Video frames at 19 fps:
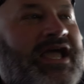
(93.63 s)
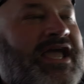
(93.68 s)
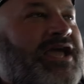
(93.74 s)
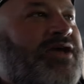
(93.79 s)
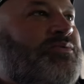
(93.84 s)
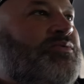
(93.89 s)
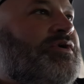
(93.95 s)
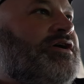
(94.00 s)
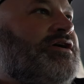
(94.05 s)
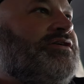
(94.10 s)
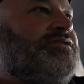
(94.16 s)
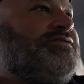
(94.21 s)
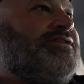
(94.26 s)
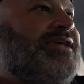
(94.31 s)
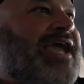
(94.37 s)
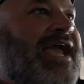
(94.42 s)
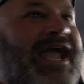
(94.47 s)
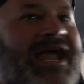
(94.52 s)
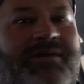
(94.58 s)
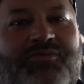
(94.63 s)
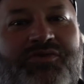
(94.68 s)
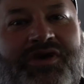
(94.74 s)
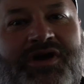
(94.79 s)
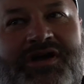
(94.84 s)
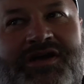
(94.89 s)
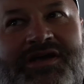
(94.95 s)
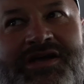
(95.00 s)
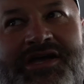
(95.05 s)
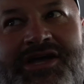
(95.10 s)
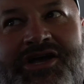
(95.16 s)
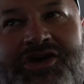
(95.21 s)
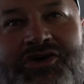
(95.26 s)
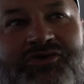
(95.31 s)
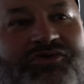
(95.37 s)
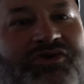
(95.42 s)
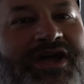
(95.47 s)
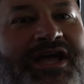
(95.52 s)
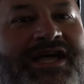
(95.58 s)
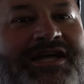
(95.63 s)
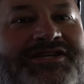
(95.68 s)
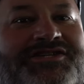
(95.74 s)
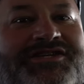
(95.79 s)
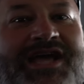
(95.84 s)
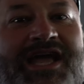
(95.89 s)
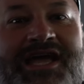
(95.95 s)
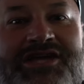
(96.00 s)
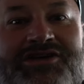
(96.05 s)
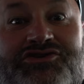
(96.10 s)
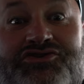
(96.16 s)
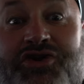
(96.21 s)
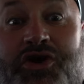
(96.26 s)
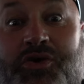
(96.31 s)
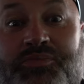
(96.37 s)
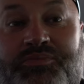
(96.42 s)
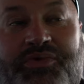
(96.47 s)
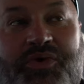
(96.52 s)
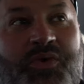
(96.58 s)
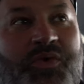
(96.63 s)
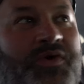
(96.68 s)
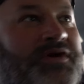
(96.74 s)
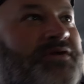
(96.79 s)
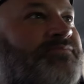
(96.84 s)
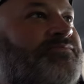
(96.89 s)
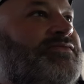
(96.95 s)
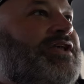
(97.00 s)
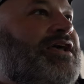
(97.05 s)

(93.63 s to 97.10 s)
he was camera rich and drone poor.